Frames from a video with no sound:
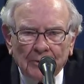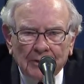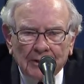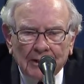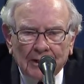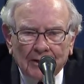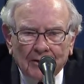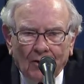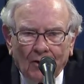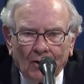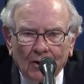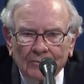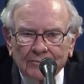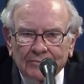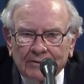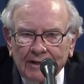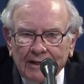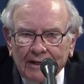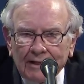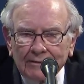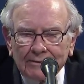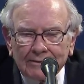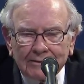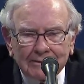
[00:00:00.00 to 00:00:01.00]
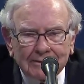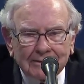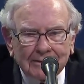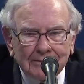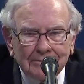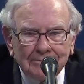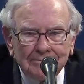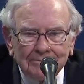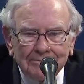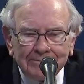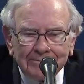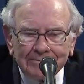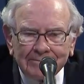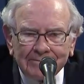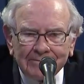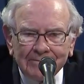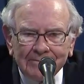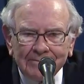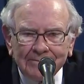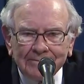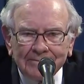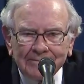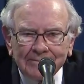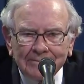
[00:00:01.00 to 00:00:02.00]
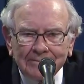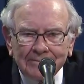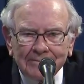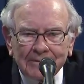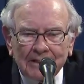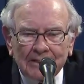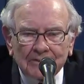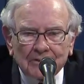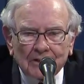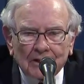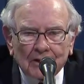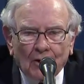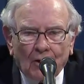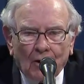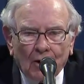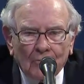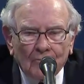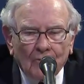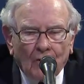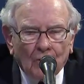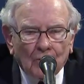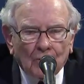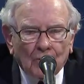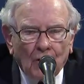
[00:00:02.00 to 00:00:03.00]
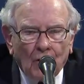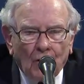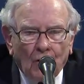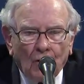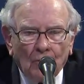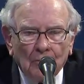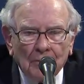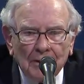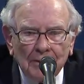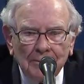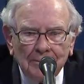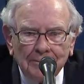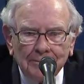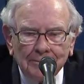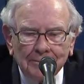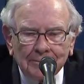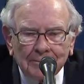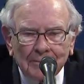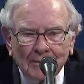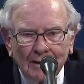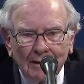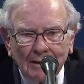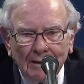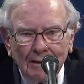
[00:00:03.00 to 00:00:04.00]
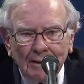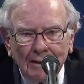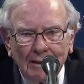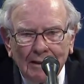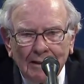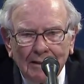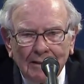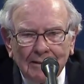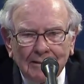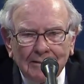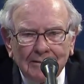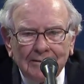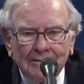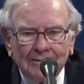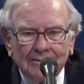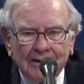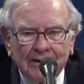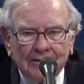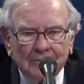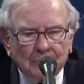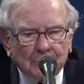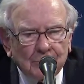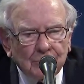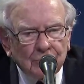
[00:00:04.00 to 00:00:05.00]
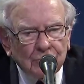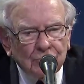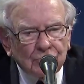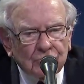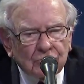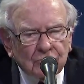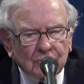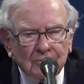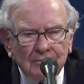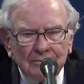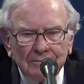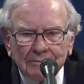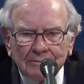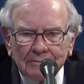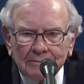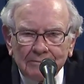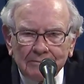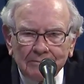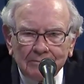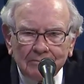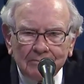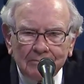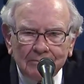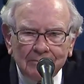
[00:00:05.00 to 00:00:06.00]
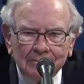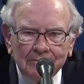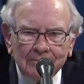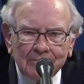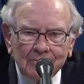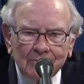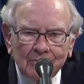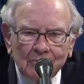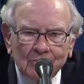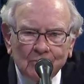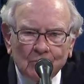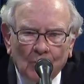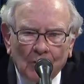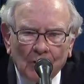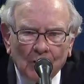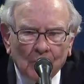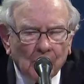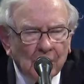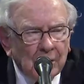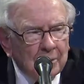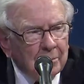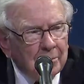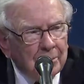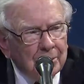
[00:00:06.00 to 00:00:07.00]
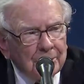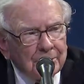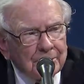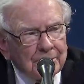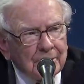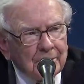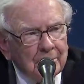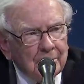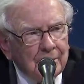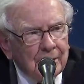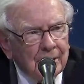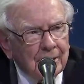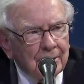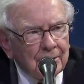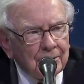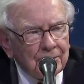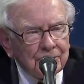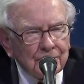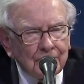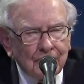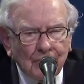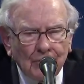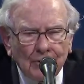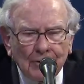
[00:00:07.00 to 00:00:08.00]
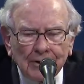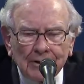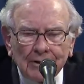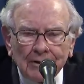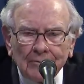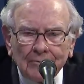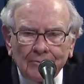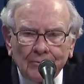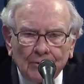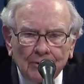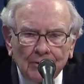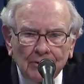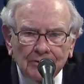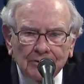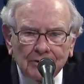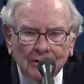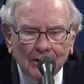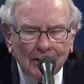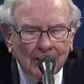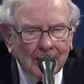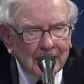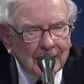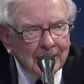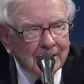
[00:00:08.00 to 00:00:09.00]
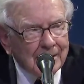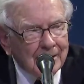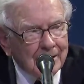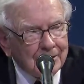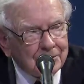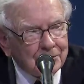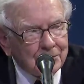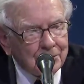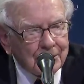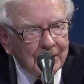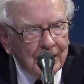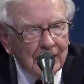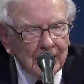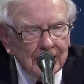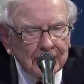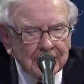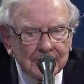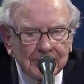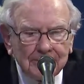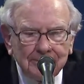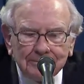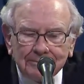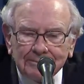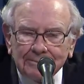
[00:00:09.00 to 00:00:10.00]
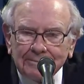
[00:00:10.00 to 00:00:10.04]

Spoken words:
We got all of Kansas and essentially all of Oklahoma, and they produced 21 billion barrels of oil for us and a lot of natural gas